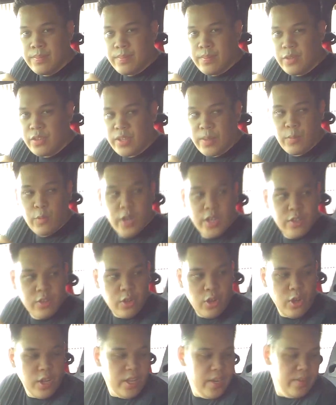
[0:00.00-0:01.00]
because I'm quite
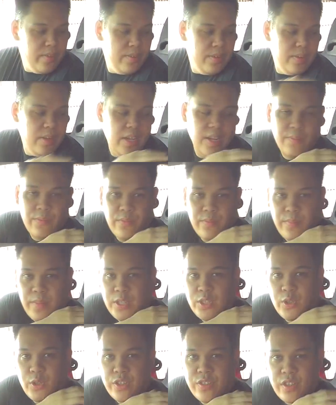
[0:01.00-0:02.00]
tall and my
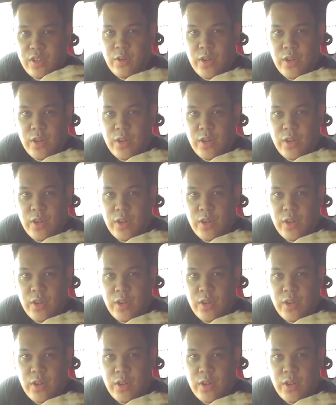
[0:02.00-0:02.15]
shoulders are